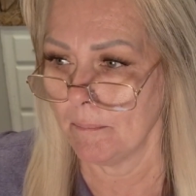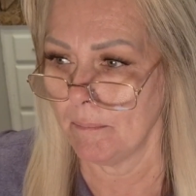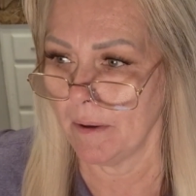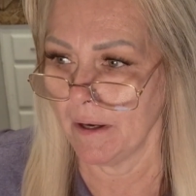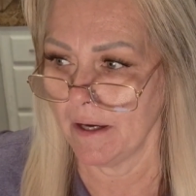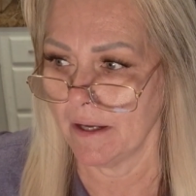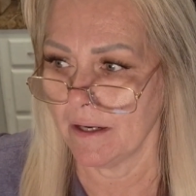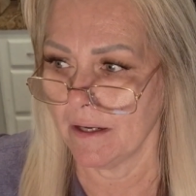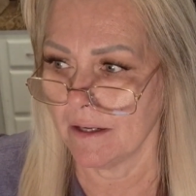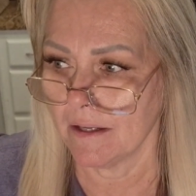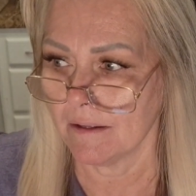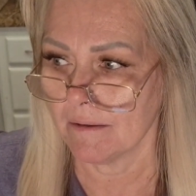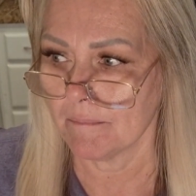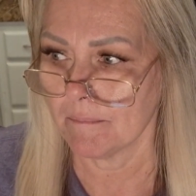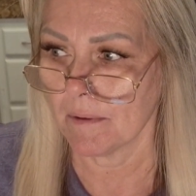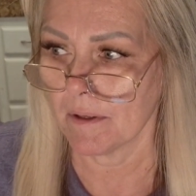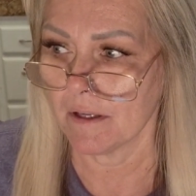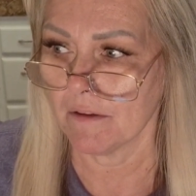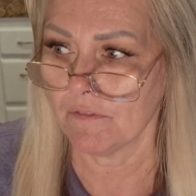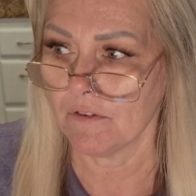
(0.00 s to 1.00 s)
but
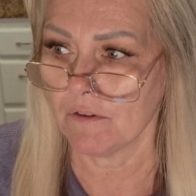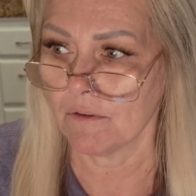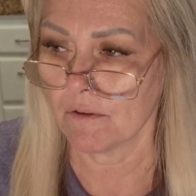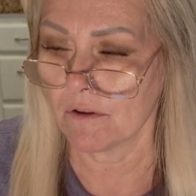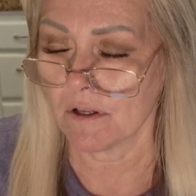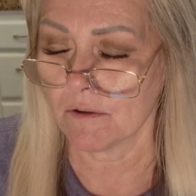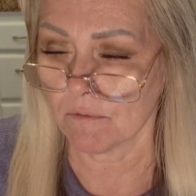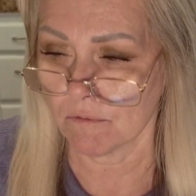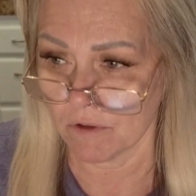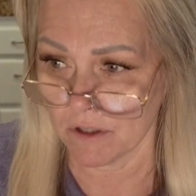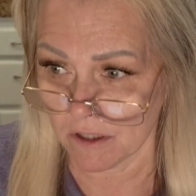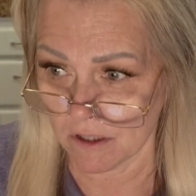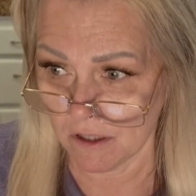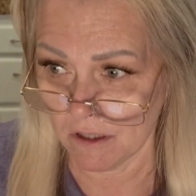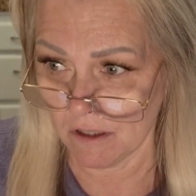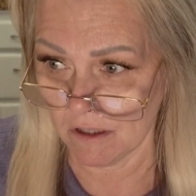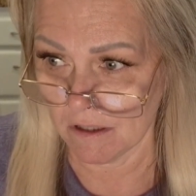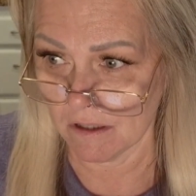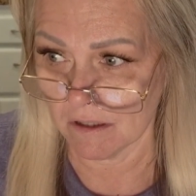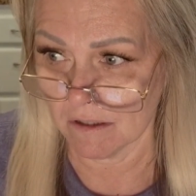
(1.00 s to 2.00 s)
if you
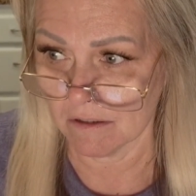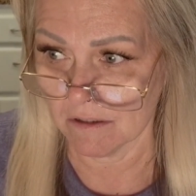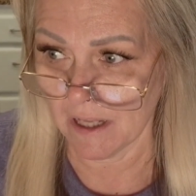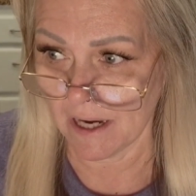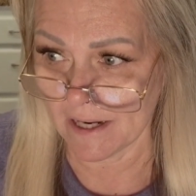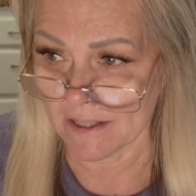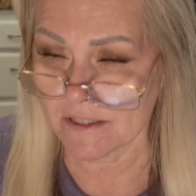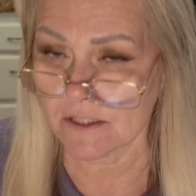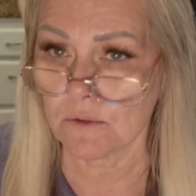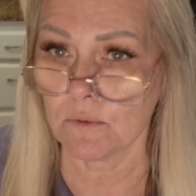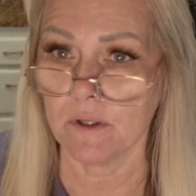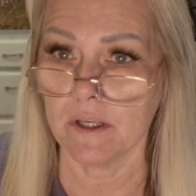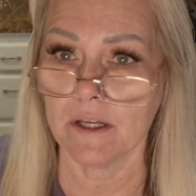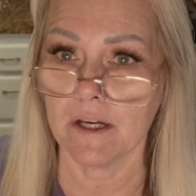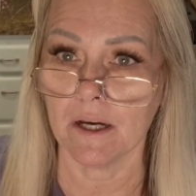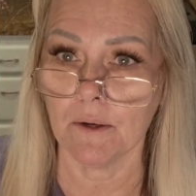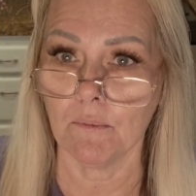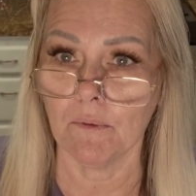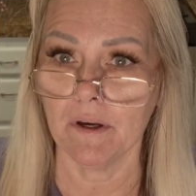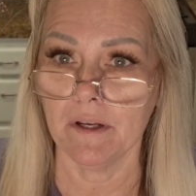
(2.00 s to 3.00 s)
recall, last
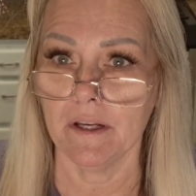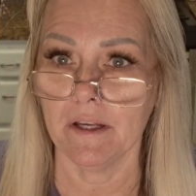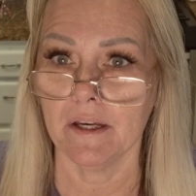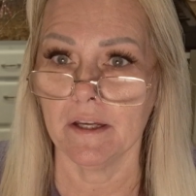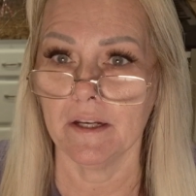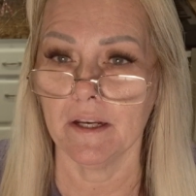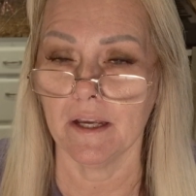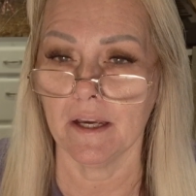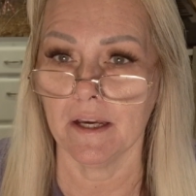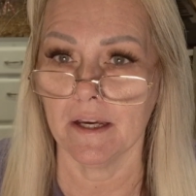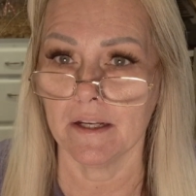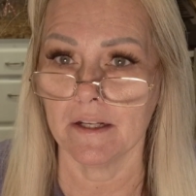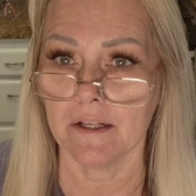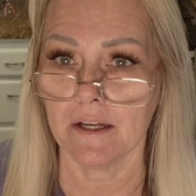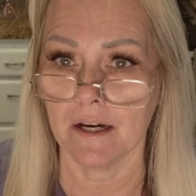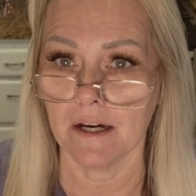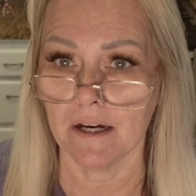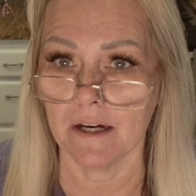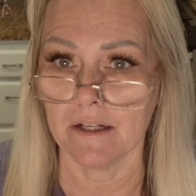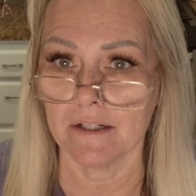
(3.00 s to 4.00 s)
week I went in and
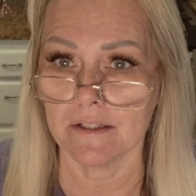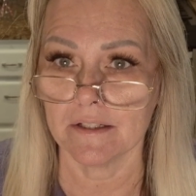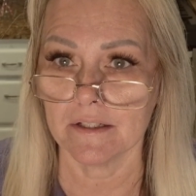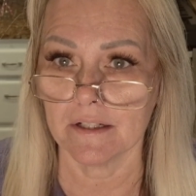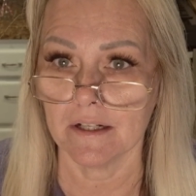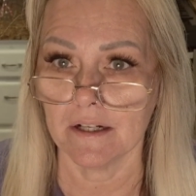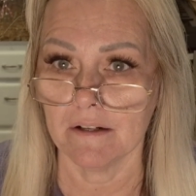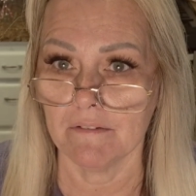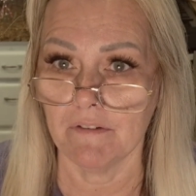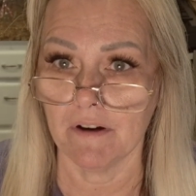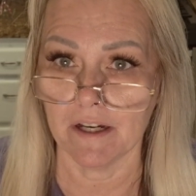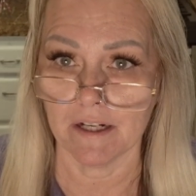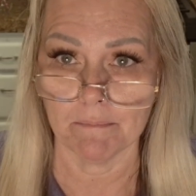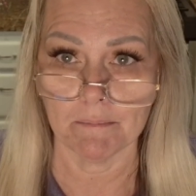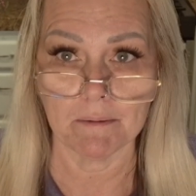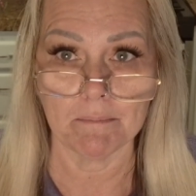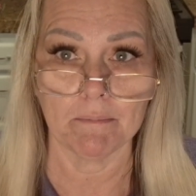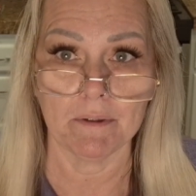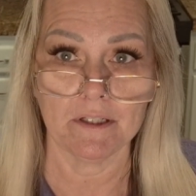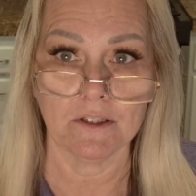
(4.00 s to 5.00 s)
got a
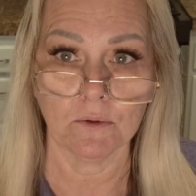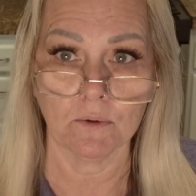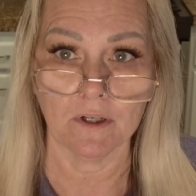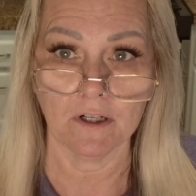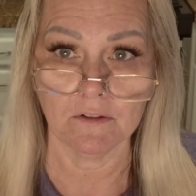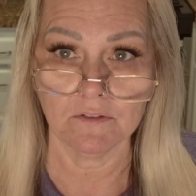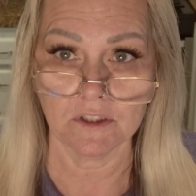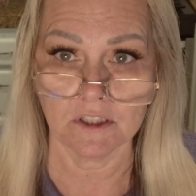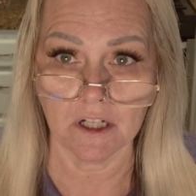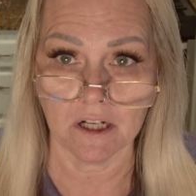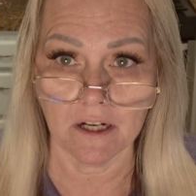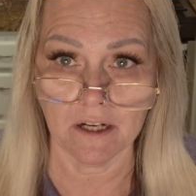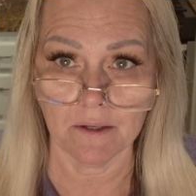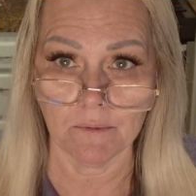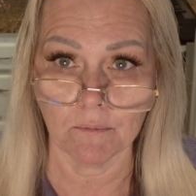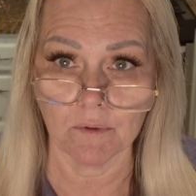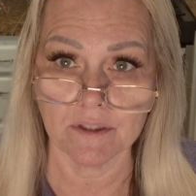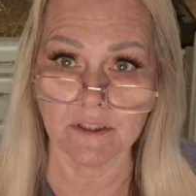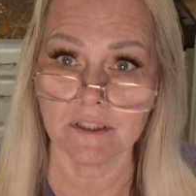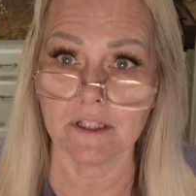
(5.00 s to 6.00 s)
vitamin B12
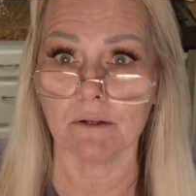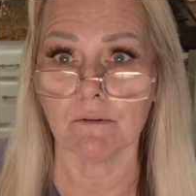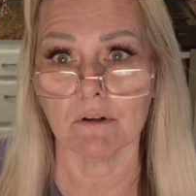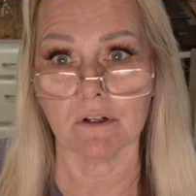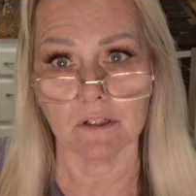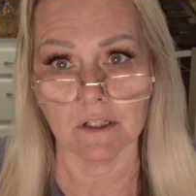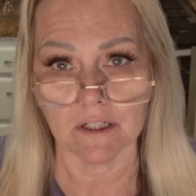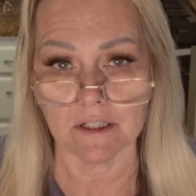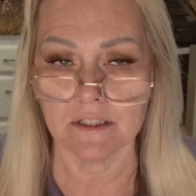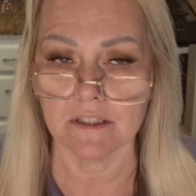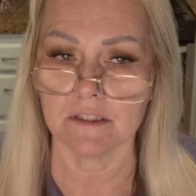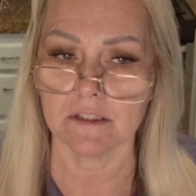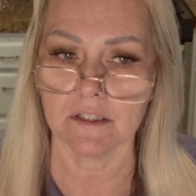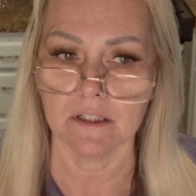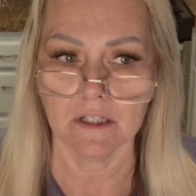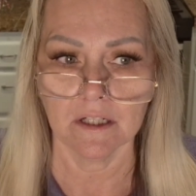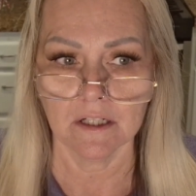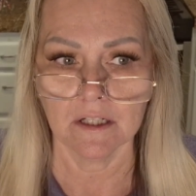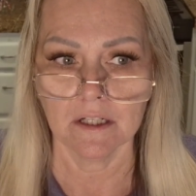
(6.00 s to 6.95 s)
shot once I realized